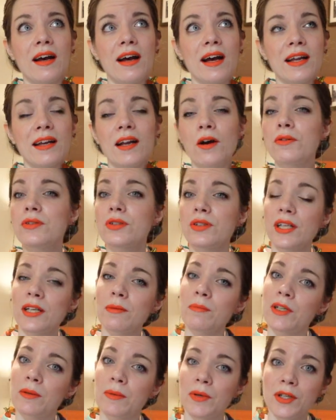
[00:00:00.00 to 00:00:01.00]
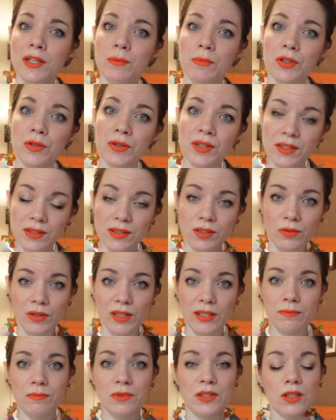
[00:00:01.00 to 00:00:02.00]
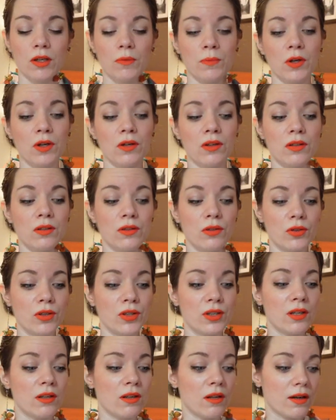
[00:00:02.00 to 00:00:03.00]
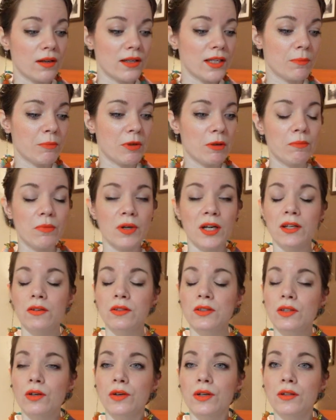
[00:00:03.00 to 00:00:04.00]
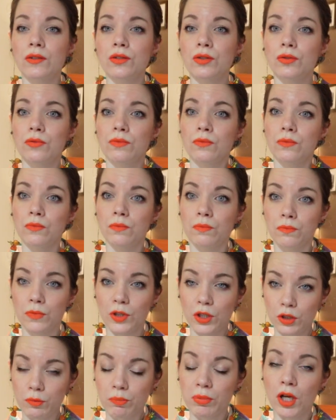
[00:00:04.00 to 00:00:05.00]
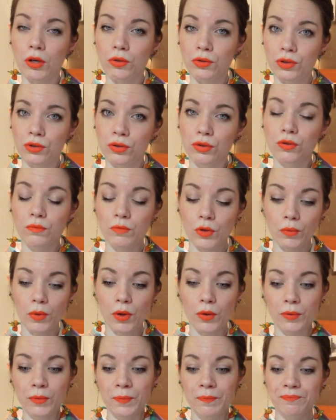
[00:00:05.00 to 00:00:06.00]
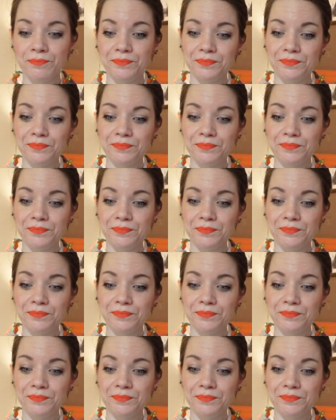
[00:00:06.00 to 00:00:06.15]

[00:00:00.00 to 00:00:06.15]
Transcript: And also a tiny bit about kimono history. So I'm gonna learn a lot, and my brain is gonna explode tomorrow.